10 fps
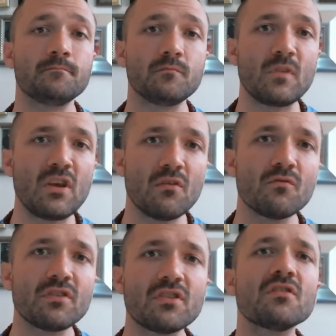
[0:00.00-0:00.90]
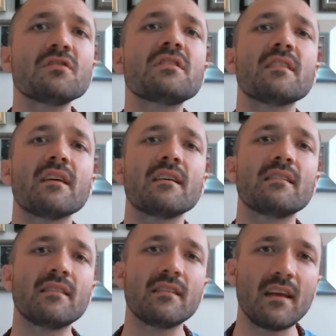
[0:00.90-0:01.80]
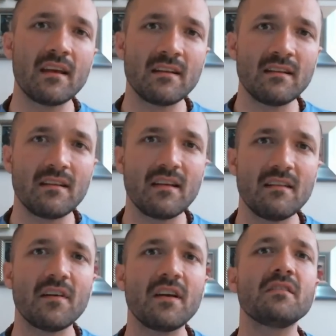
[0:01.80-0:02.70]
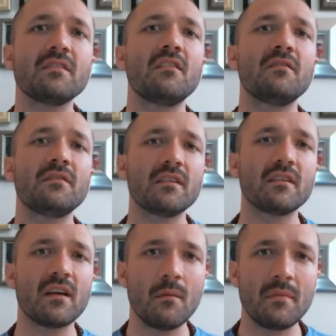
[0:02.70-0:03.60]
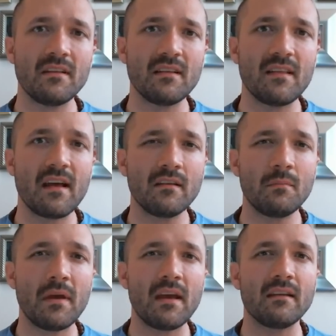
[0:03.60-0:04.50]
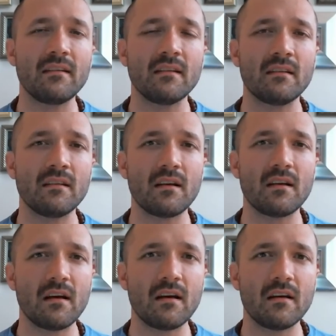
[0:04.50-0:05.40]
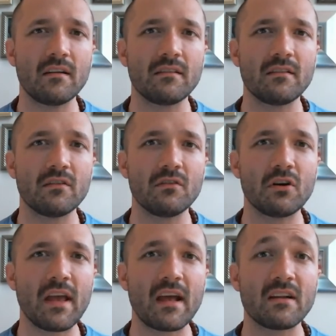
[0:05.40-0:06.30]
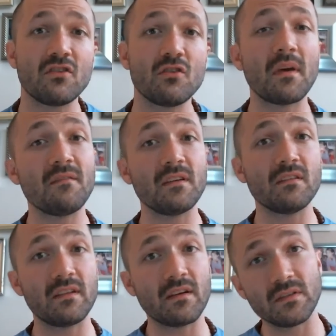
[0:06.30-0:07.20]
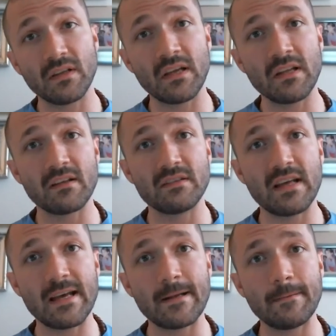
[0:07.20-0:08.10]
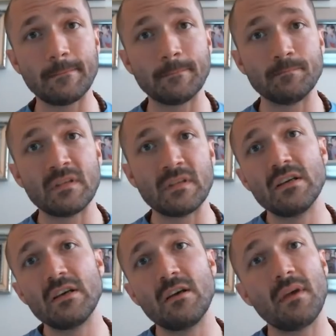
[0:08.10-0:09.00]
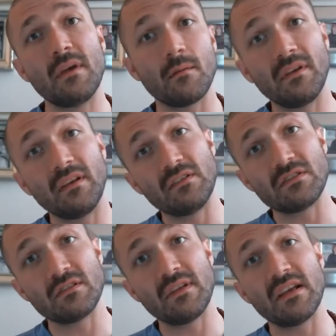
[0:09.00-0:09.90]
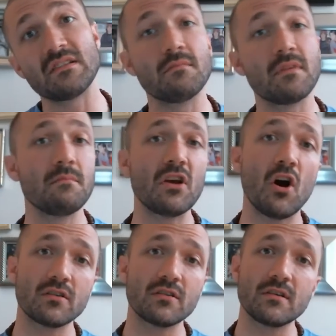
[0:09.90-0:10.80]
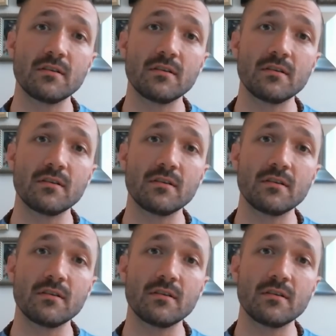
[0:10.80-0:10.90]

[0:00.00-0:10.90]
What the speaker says: return to this and invite yourself to come into that space and to look at it. You may feel differently another day. It may come easier some days and may be harder.